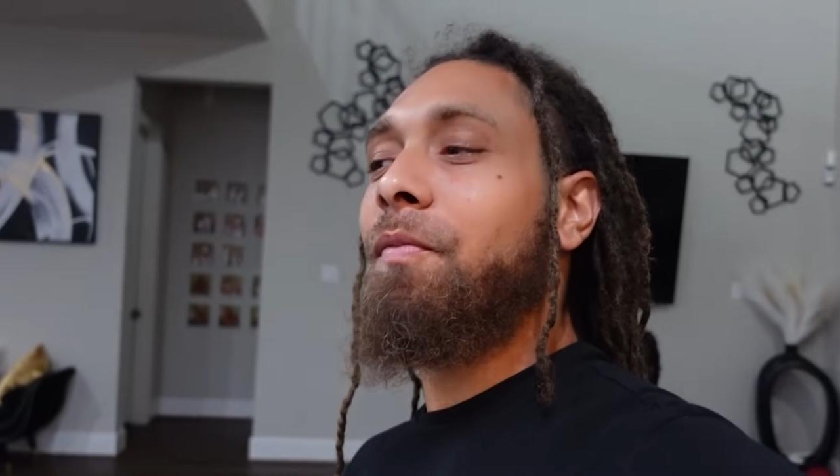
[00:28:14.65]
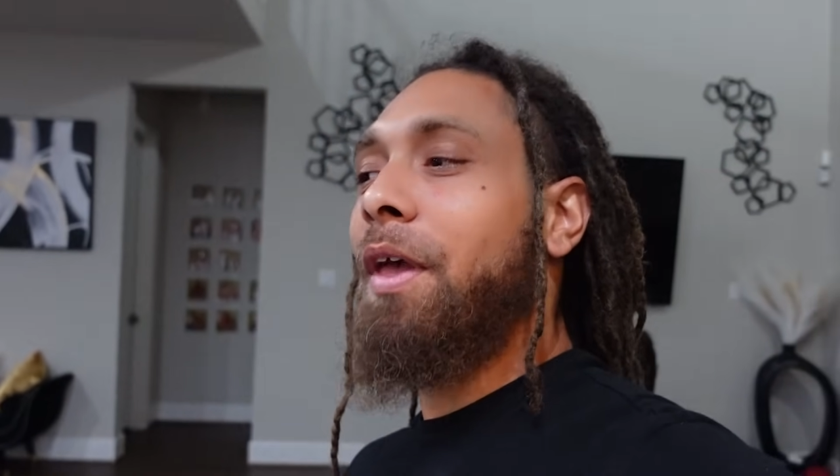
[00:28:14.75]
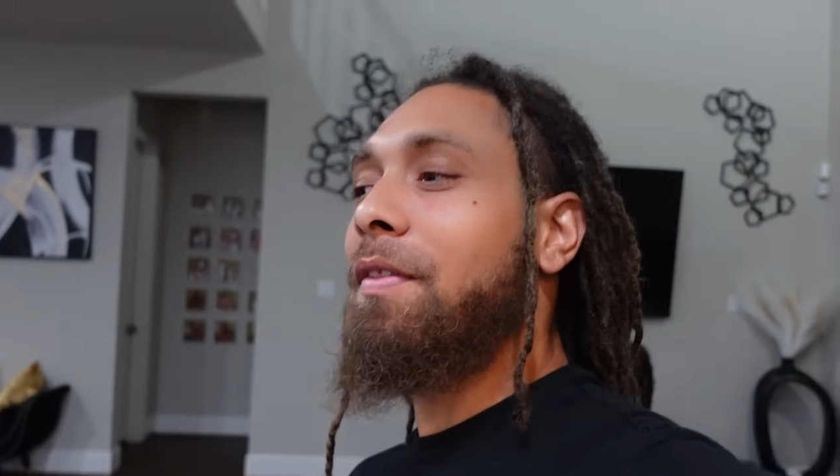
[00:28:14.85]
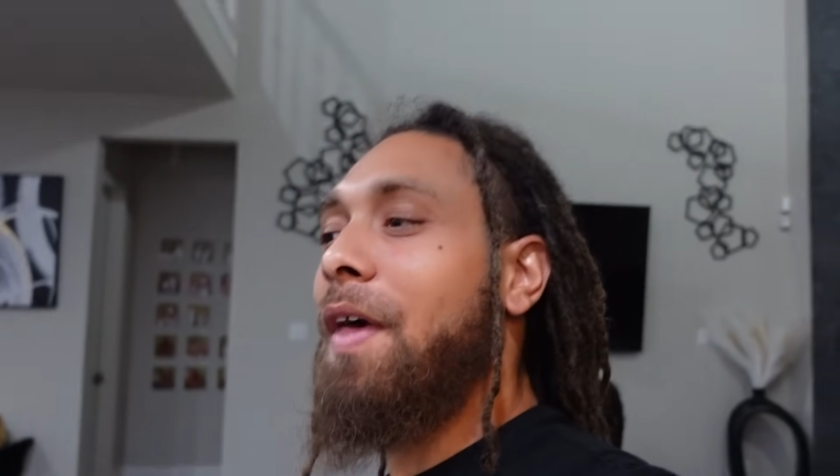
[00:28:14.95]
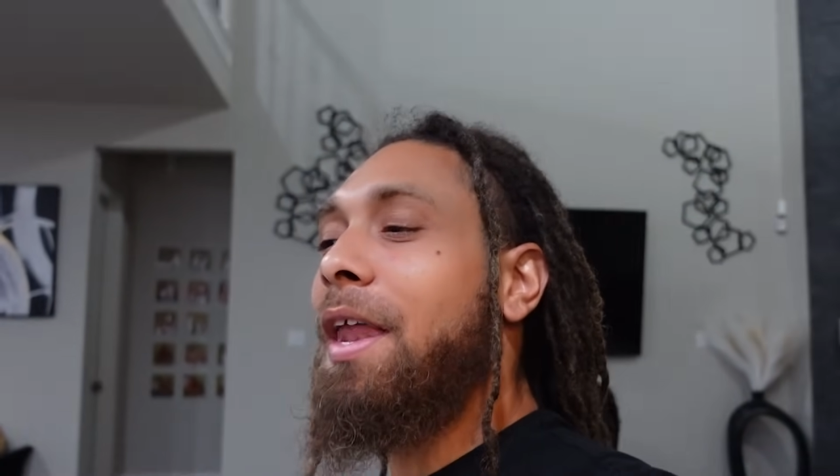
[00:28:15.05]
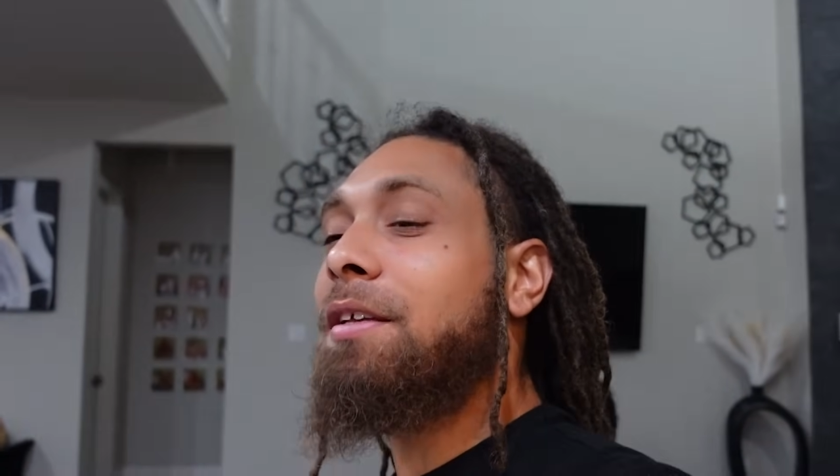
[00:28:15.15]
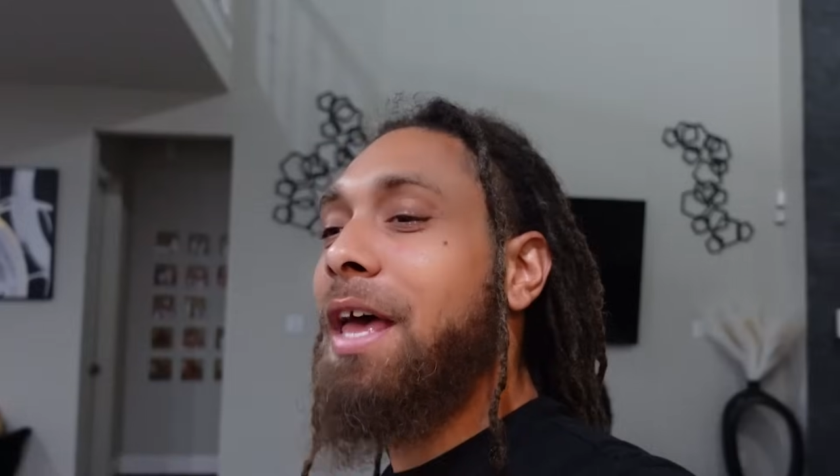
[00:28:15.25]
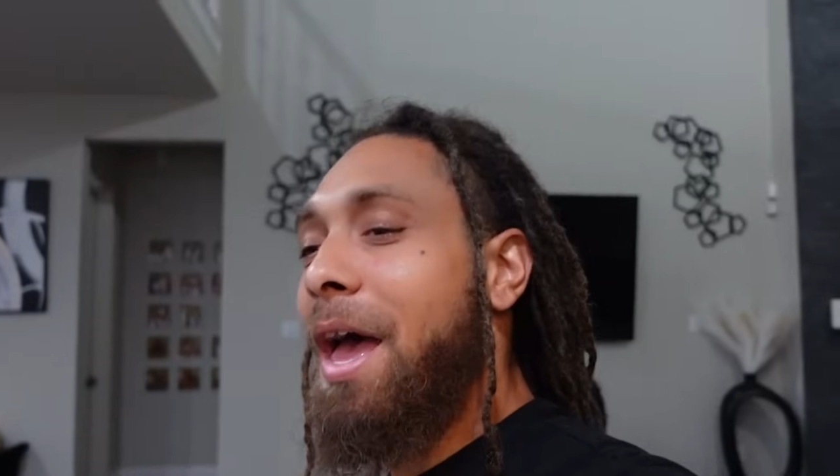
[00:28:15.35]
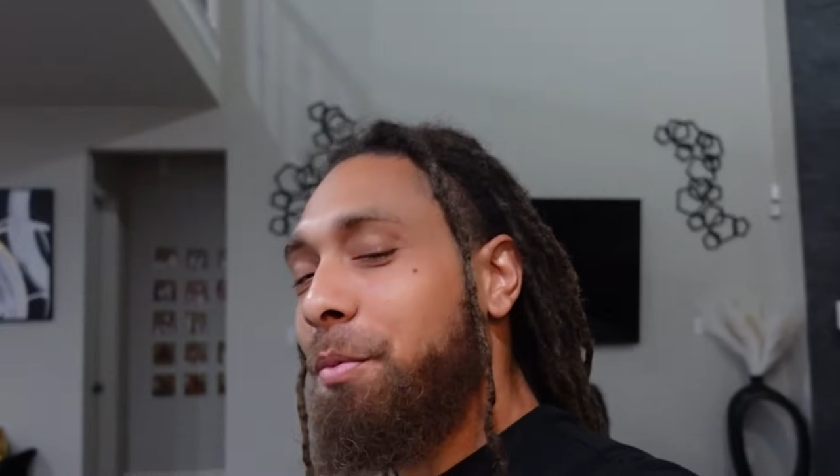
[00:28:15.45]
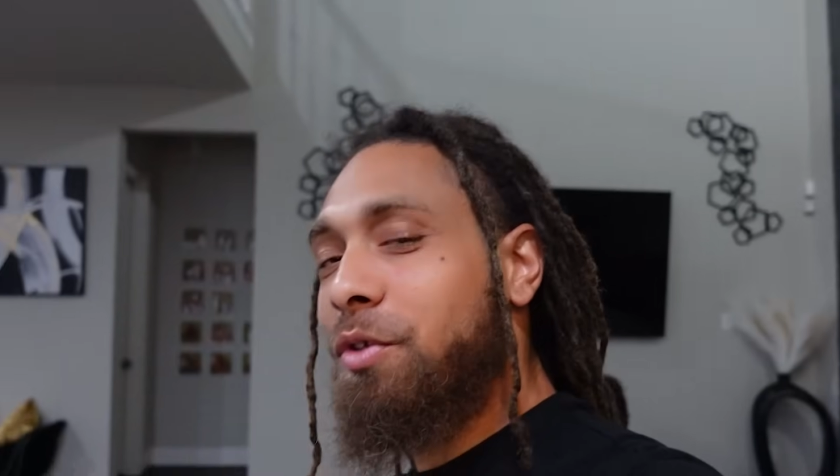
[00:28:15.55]
and that has
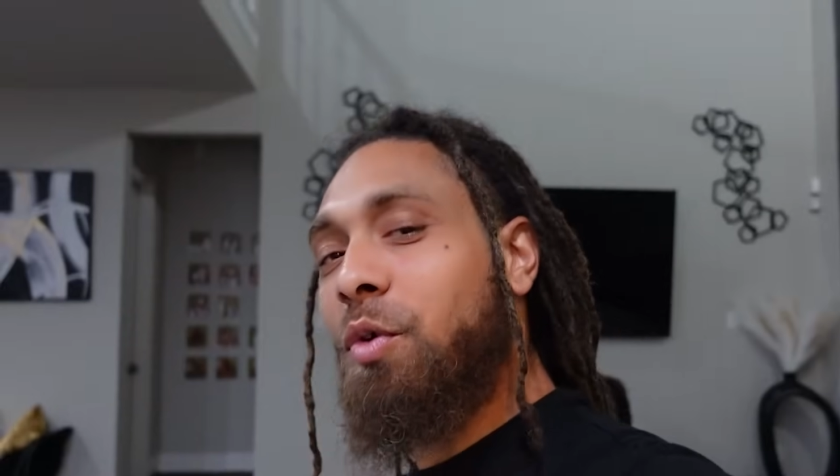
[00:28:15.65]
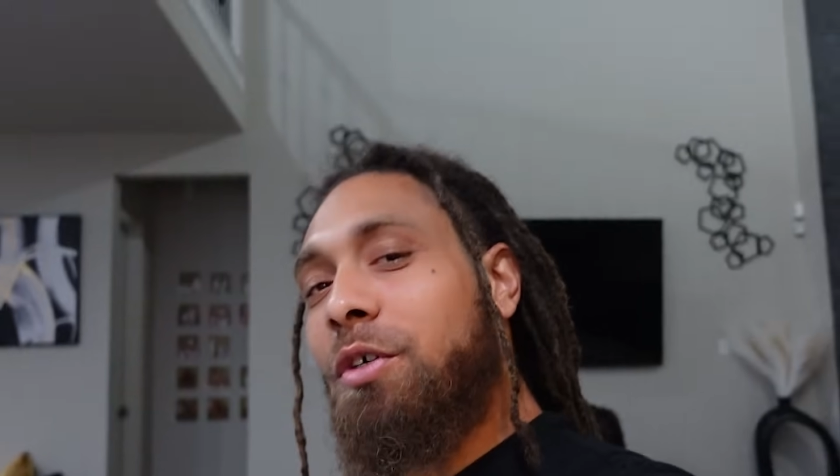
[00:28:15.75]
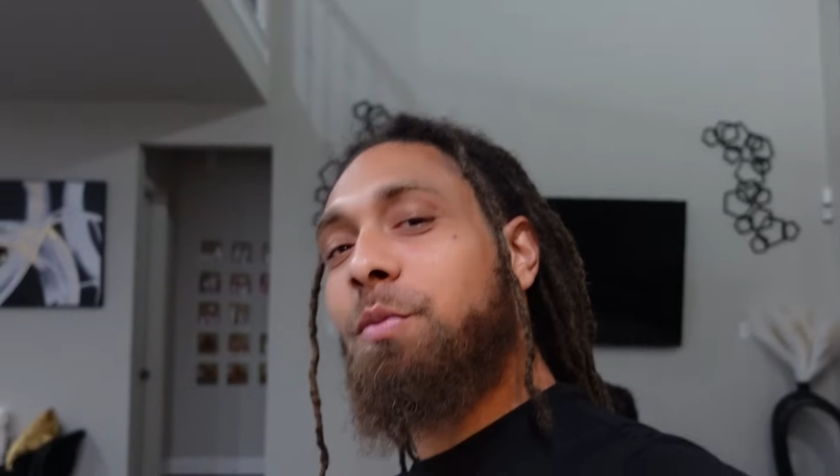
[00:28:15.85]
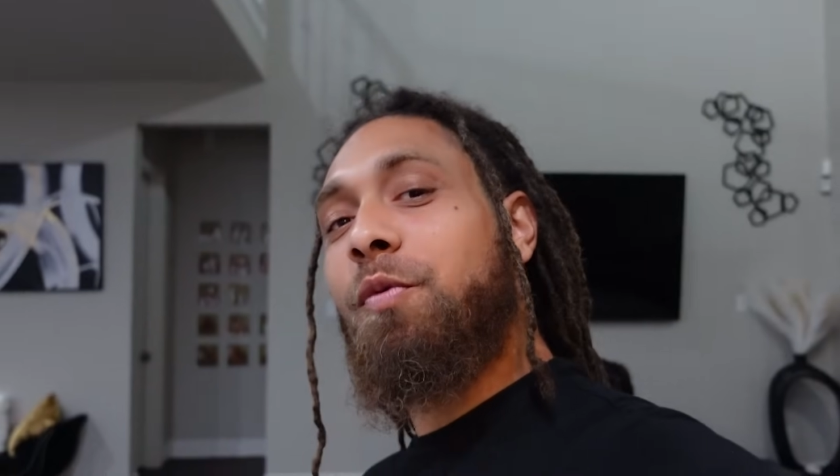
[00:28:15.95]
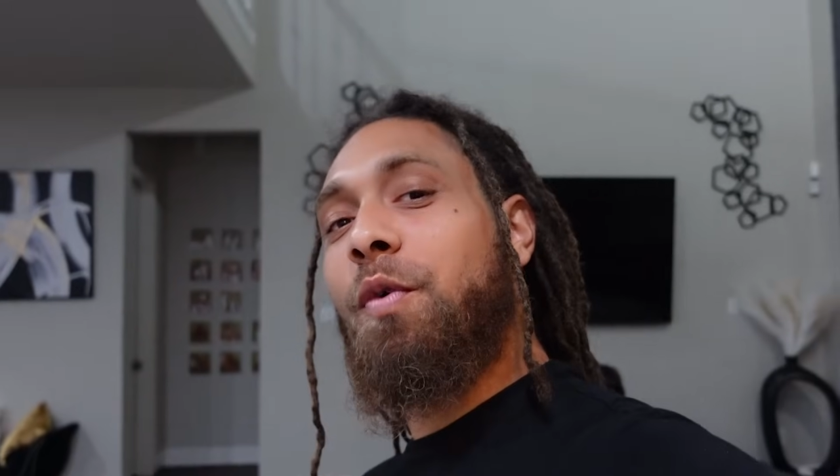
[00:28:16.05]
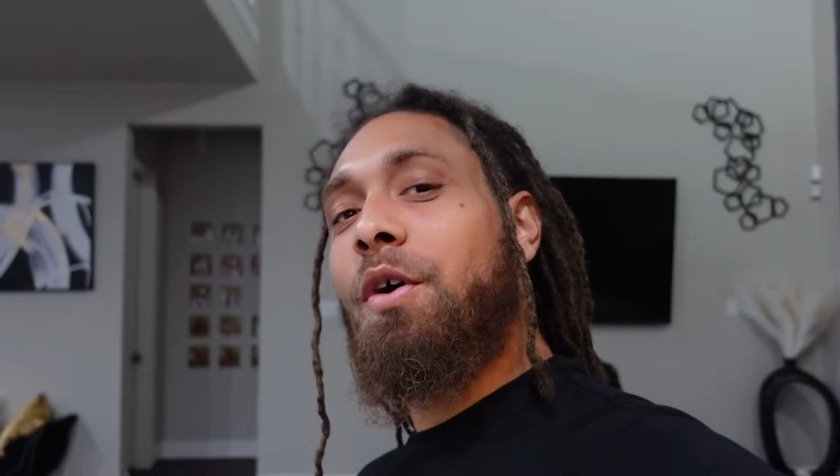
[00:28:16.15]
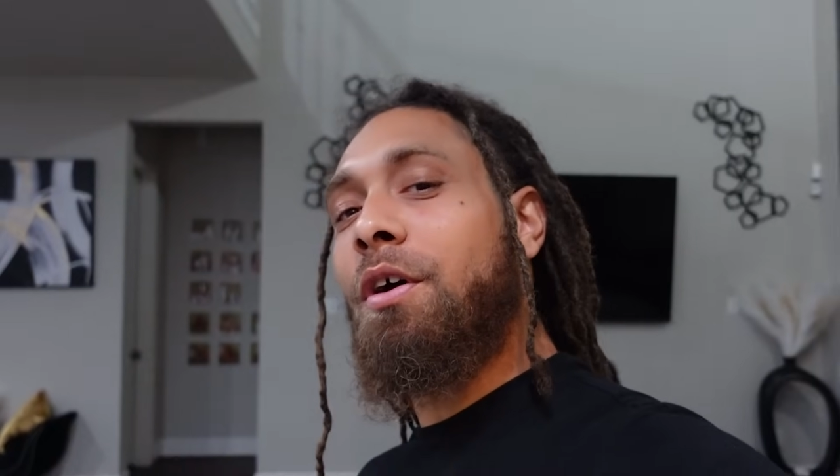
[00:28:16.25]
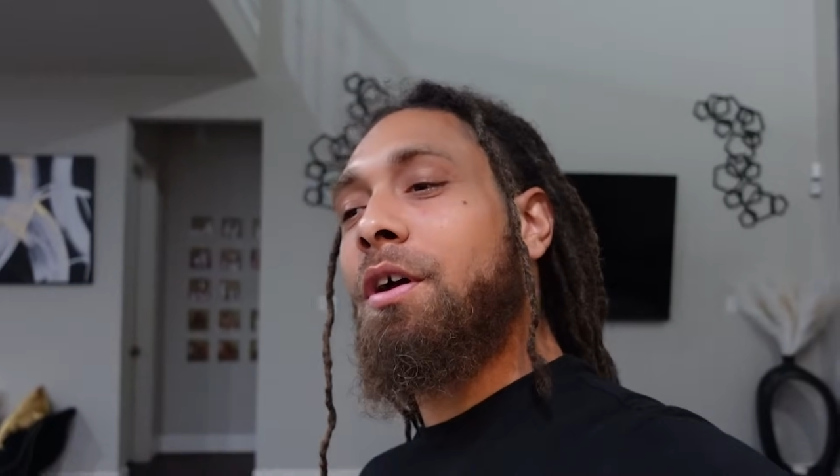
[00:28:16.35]
happened to us before,